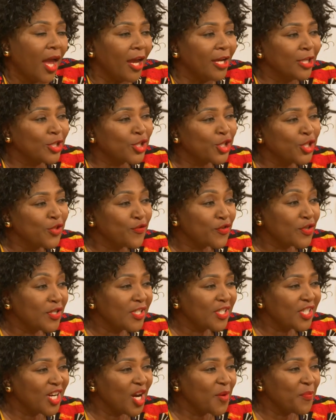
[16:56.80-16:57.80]
a
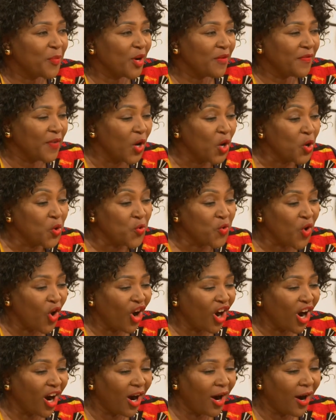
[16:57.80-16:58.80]
different type of
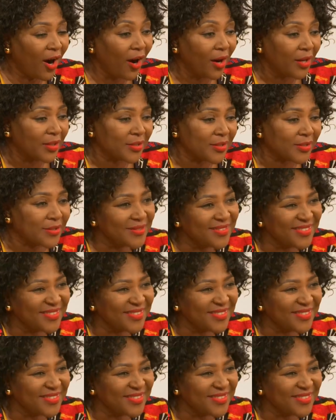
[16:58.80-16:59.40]
rock art.